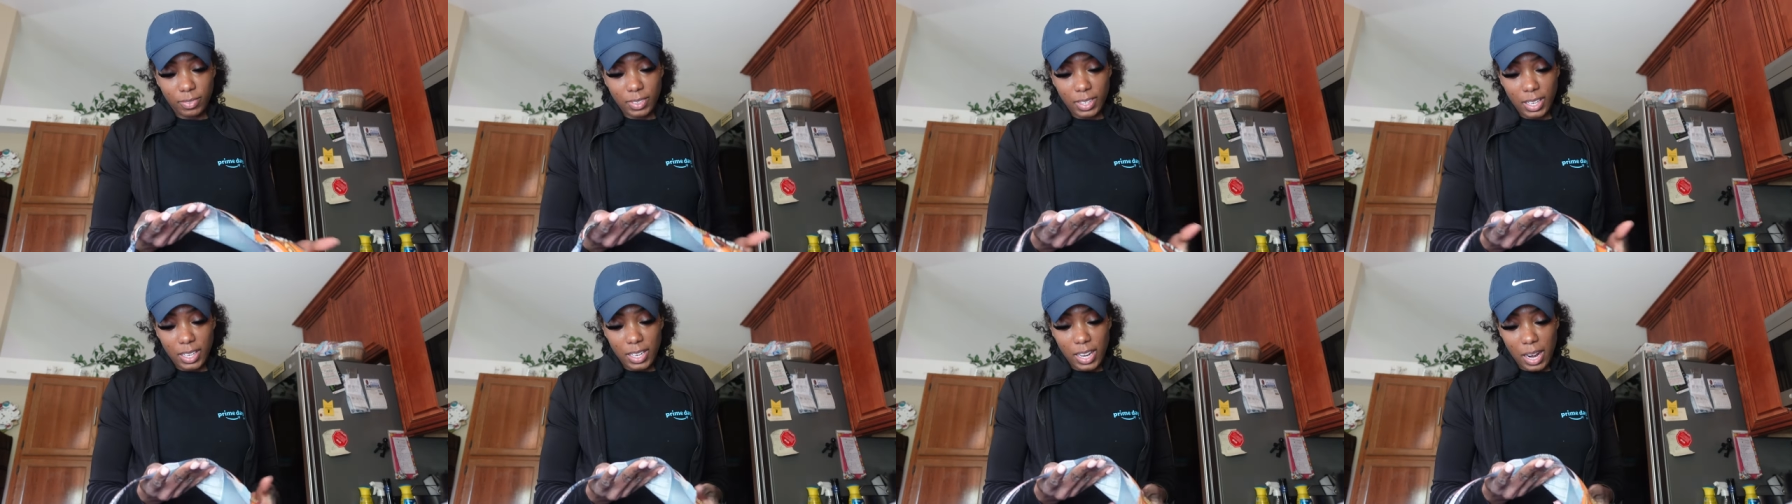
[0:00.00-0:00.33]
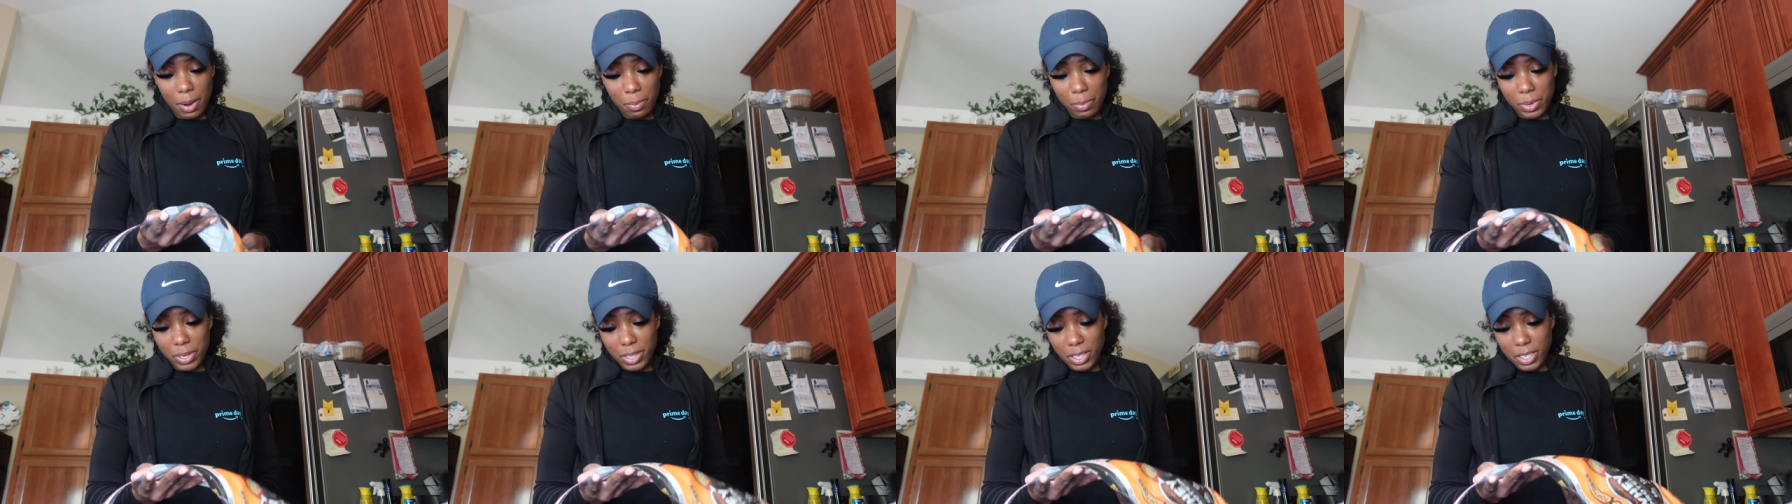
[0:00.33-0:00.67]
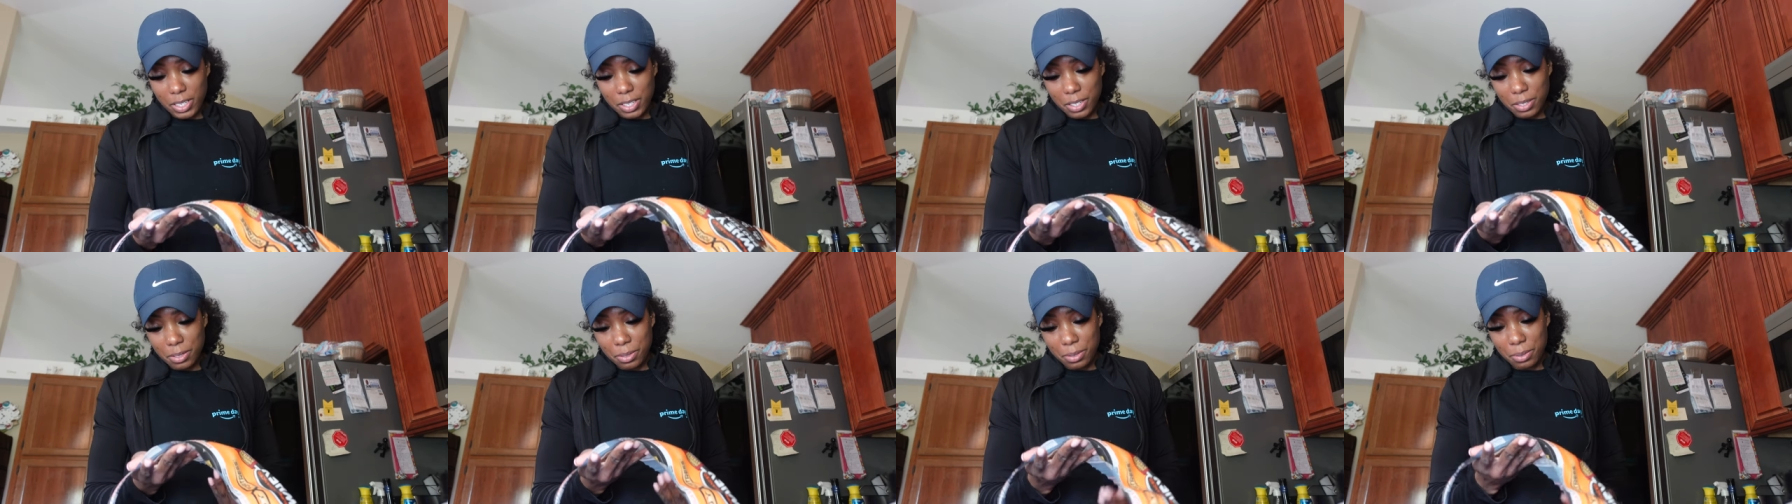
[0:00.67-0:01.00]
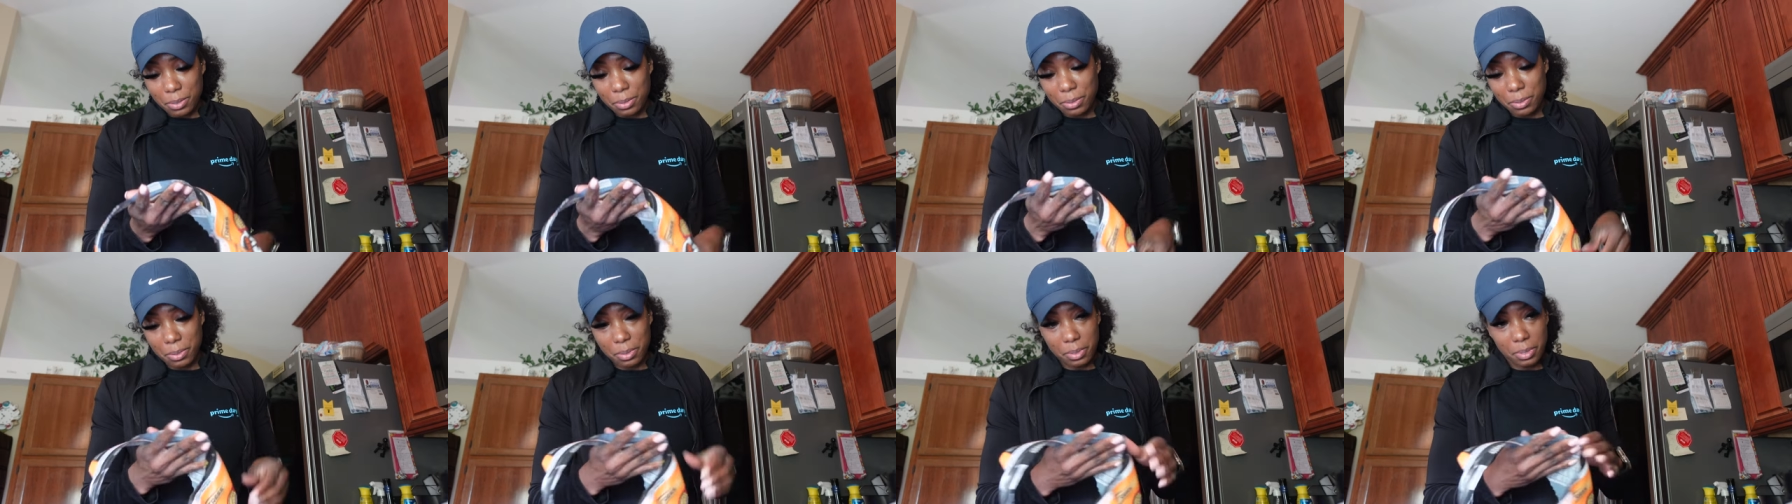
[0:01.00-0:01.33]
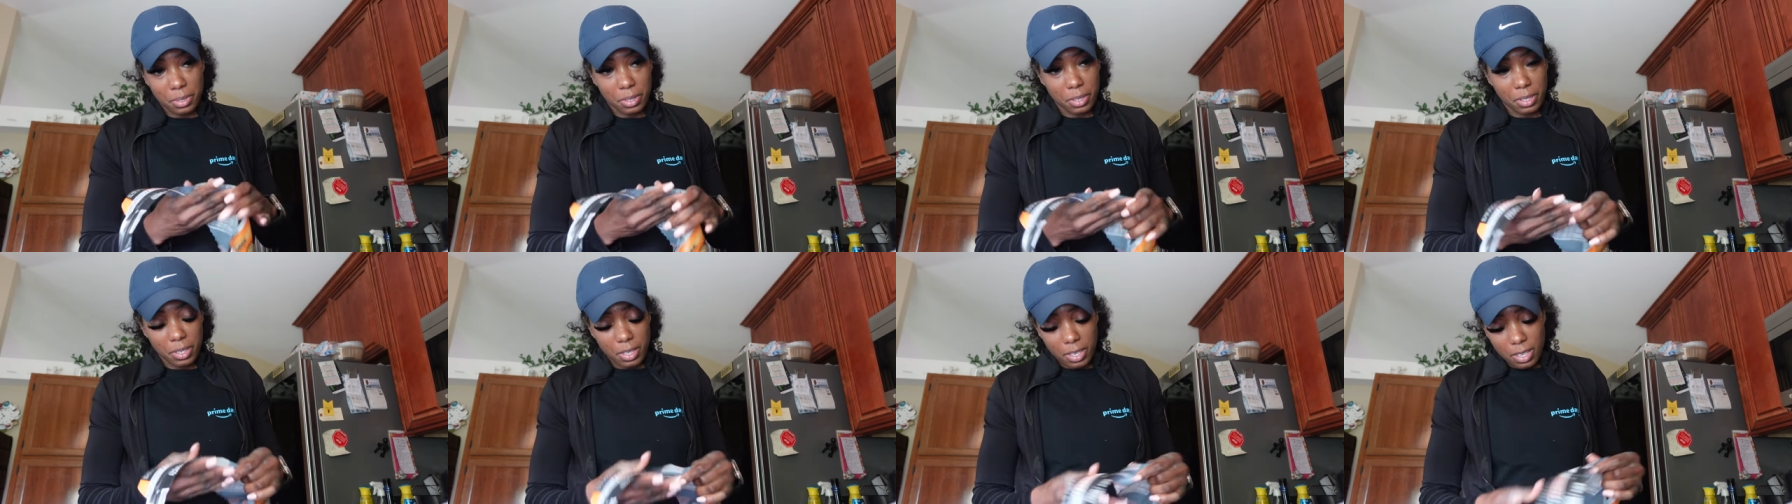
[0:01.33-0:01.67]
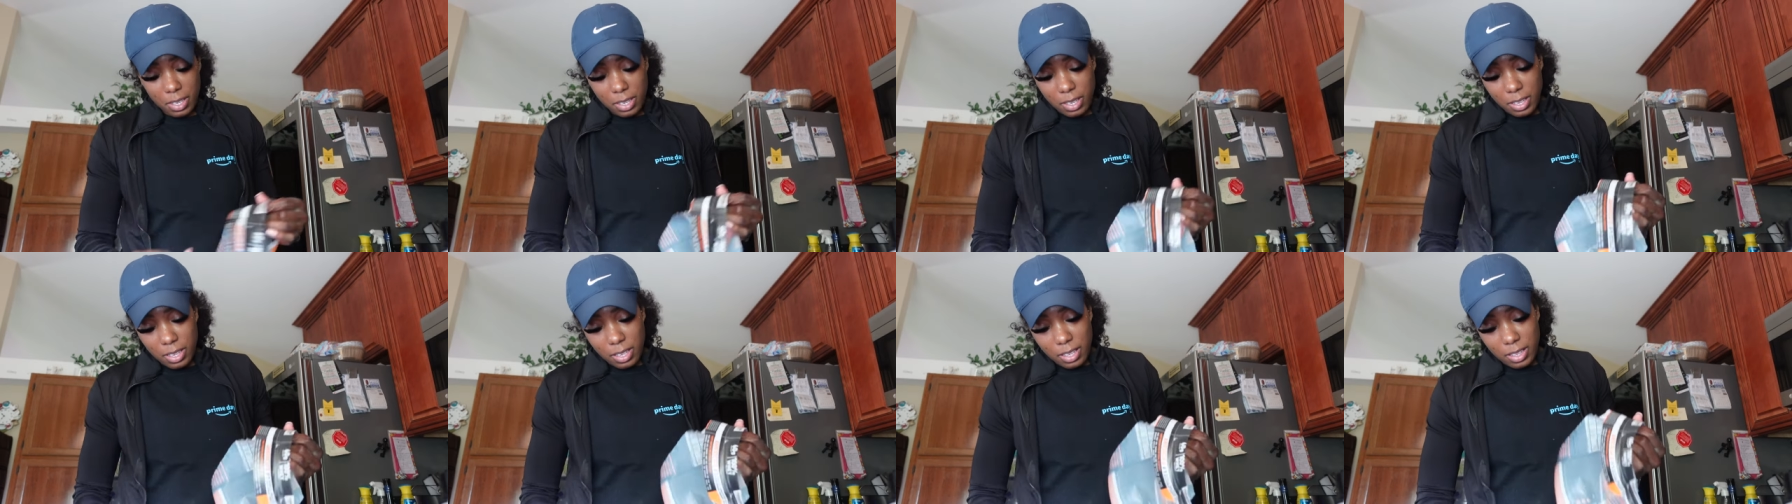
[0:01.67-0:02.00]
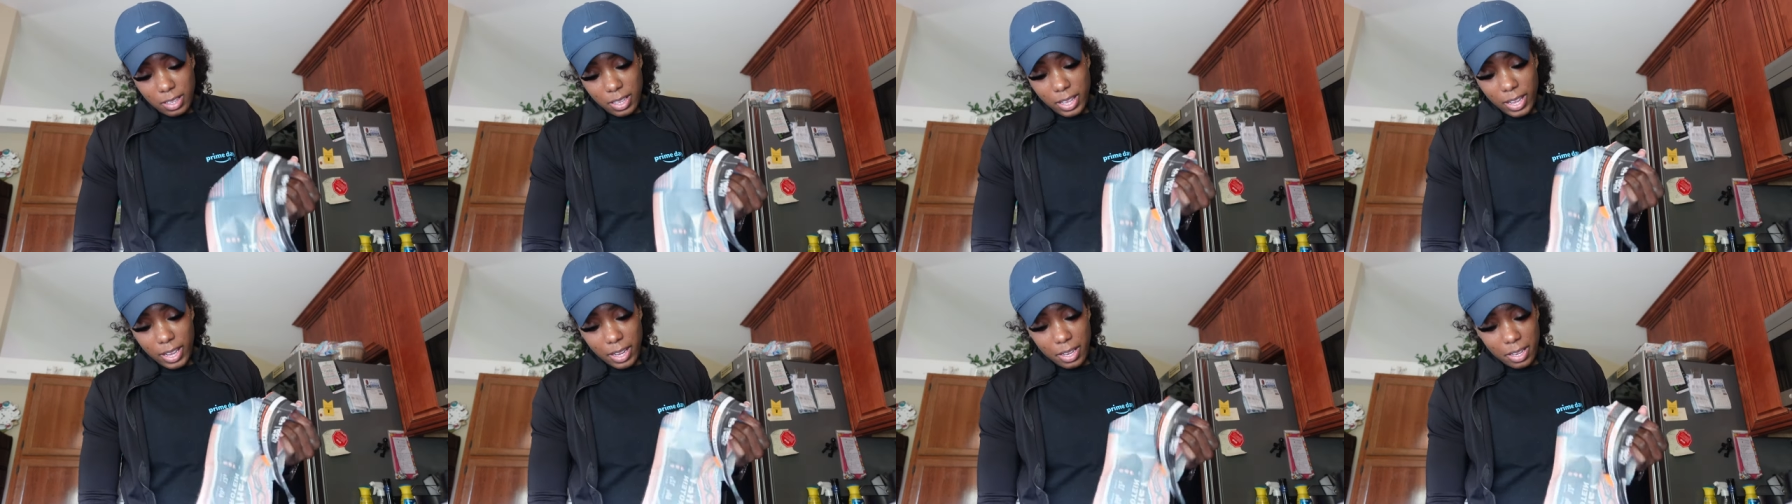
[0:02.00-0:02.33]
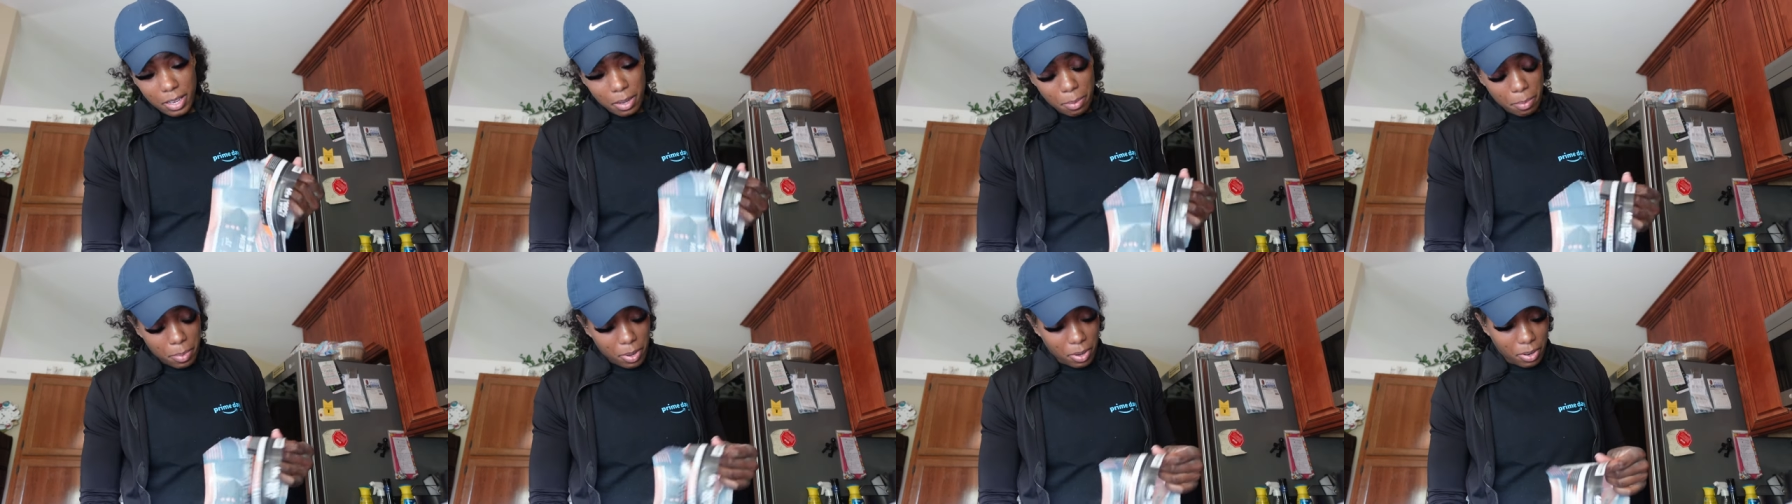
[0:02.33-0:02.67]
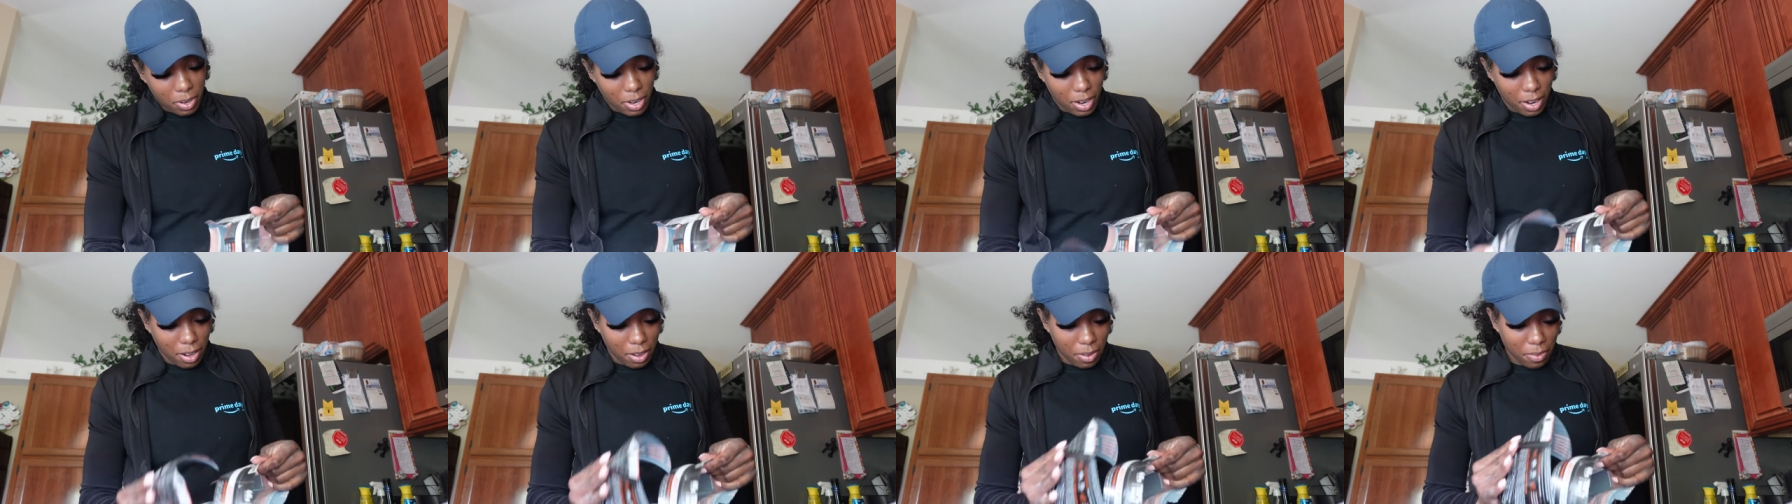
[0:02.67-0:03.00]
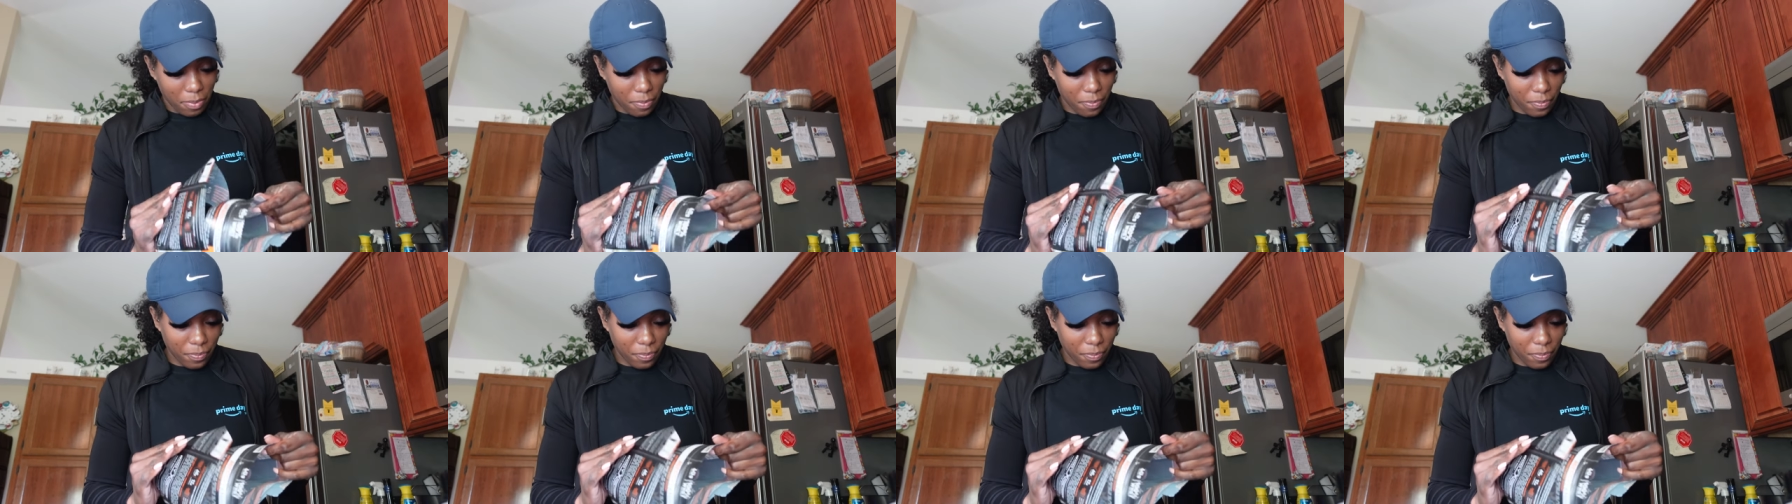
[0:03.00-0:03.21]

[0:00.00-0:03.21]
And I really do. Like, come on now.